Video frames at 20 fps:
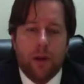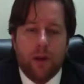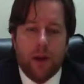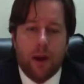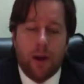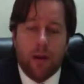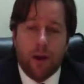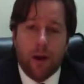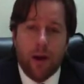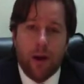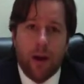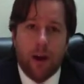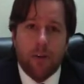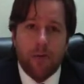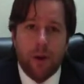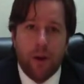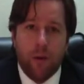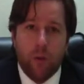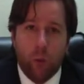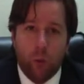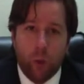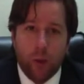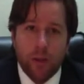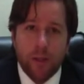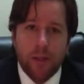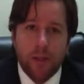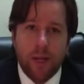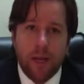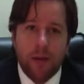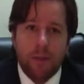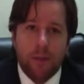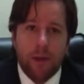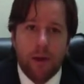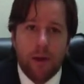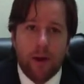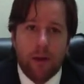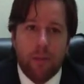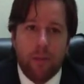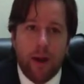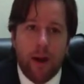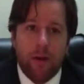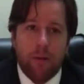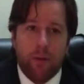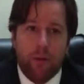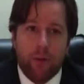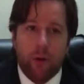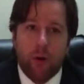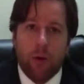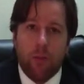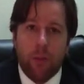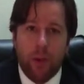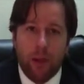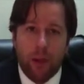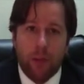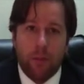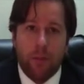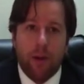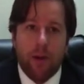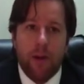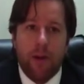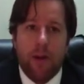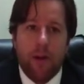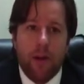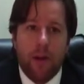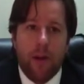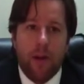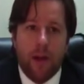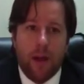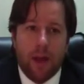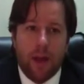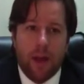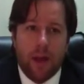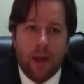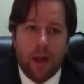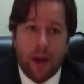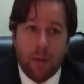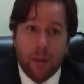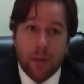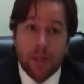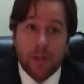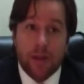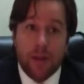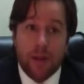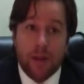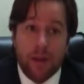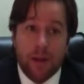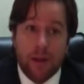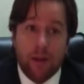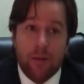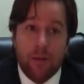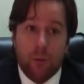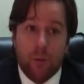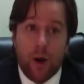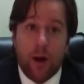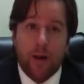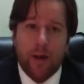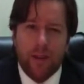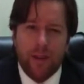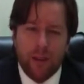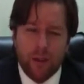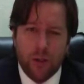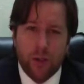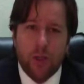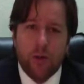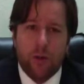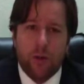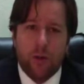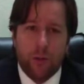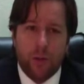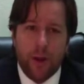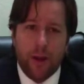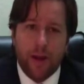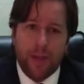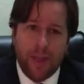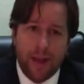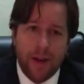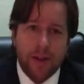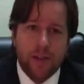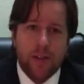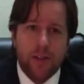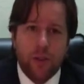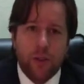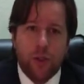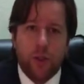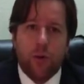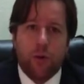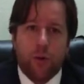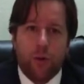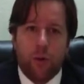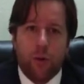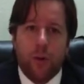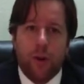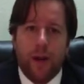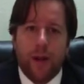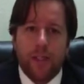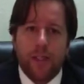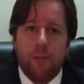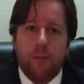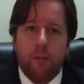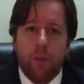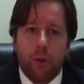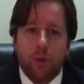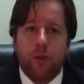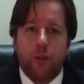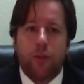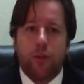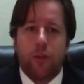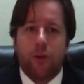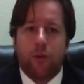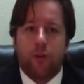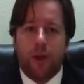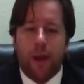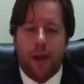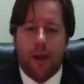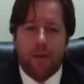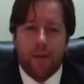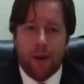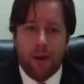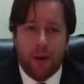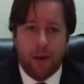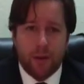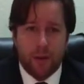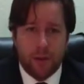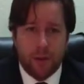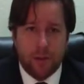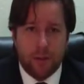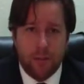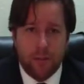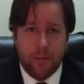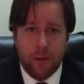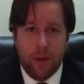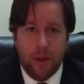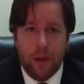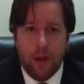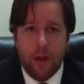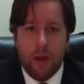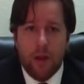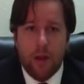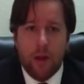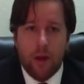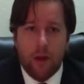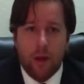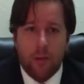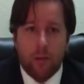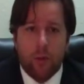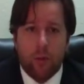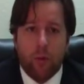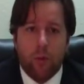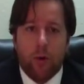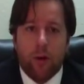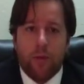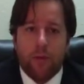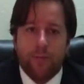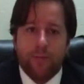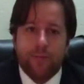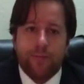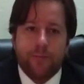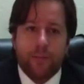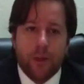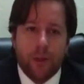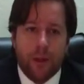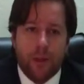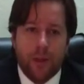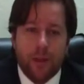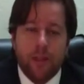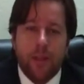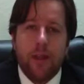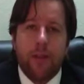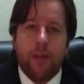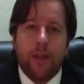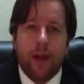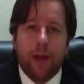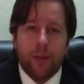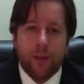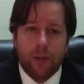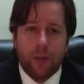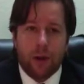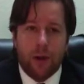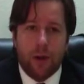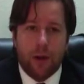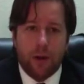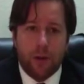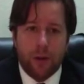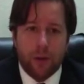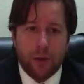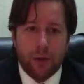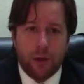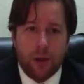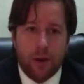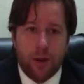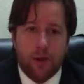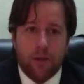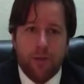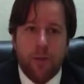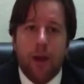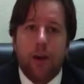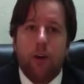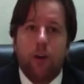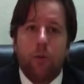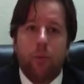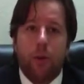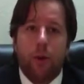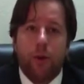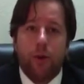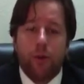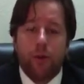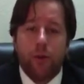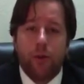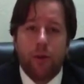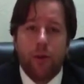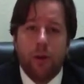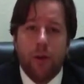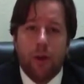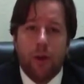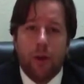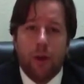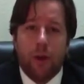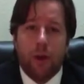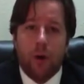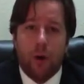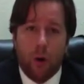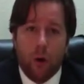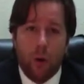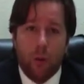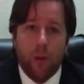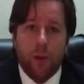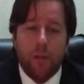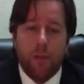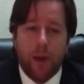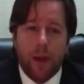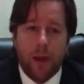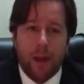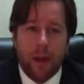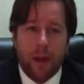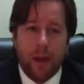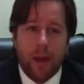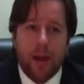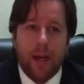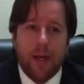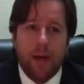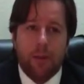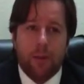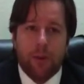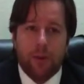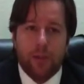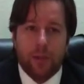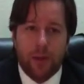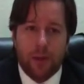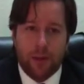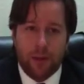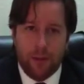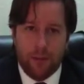Now, right now, I've made one statement about Florida PIP, and I must say that while that is the general rule, it has a multitude of caveats. Number one, the $10,000 of medical bills are only paid at 80%.